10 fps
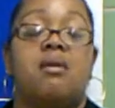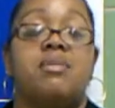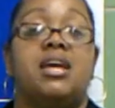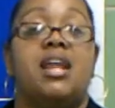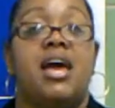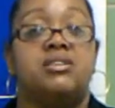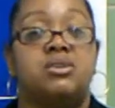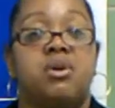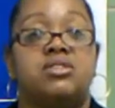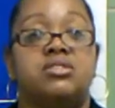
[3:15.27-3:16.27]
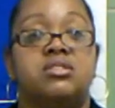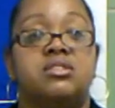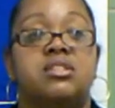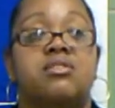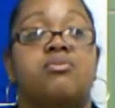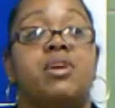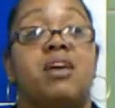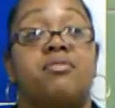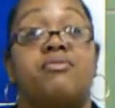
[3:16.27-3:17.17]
They can ask questions. If we have a